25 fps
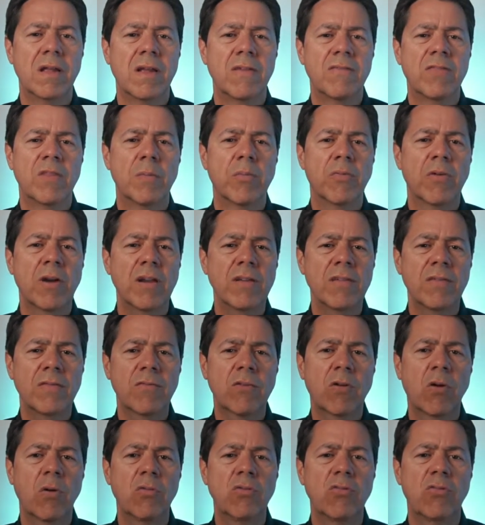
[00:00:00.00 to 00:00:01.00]
If the price
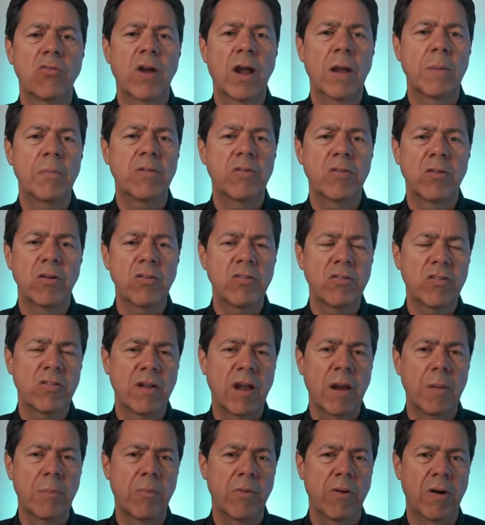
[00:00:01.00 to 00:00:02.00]
of gold drops to your
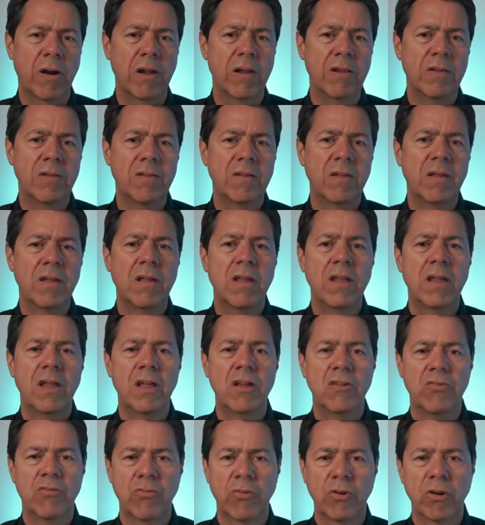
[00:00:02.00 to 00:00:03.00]
stop price,
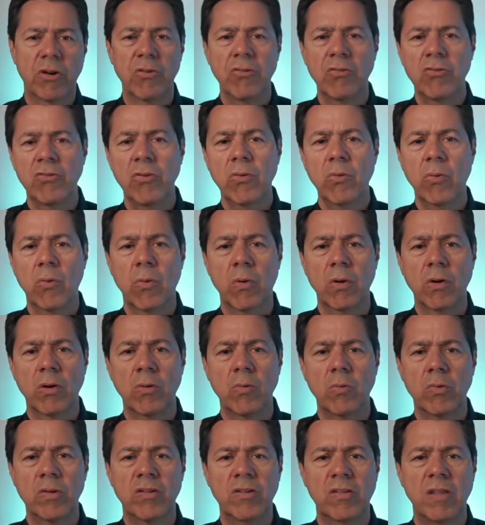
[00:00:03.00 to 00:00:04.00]
it triggers your
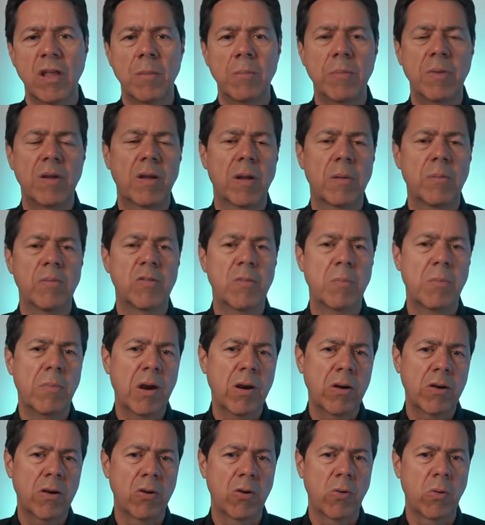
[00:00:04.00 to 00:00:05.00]
order, which then becomes a
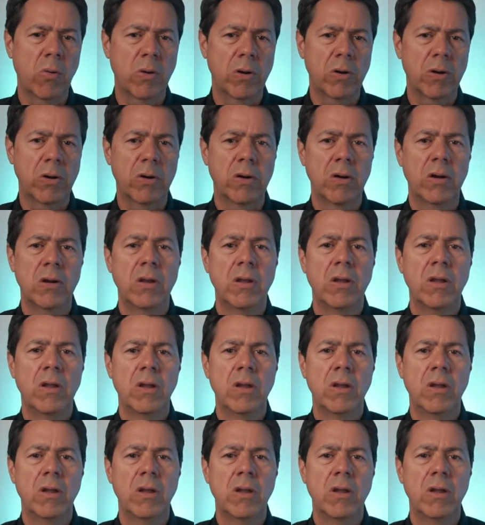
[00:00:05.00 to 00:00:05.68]
market order.